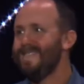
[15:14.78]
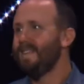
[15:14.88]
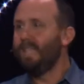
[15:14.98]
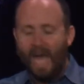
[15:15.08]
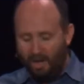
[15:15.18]

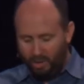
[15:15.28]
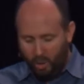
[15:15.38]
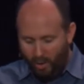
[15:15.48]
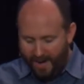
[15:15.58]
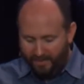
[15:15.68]
Tolerant
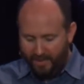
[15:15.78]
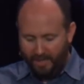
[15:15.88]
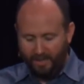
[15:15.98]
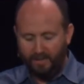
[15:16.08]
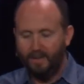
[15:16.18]
toward everything.